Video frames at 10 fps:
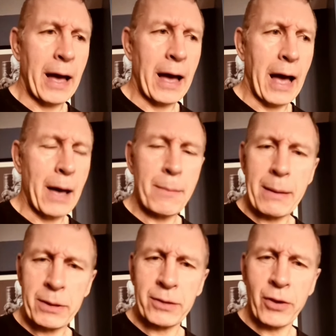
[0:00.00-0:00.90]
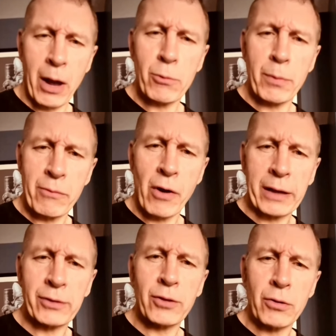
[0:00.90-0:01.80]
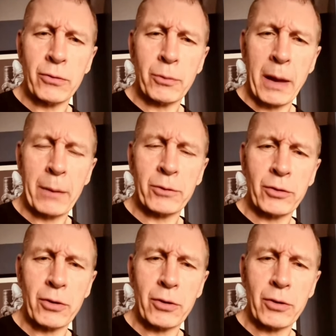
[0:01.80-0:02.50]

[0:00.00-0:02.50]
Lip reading: And maybe the time will be right soon to be able to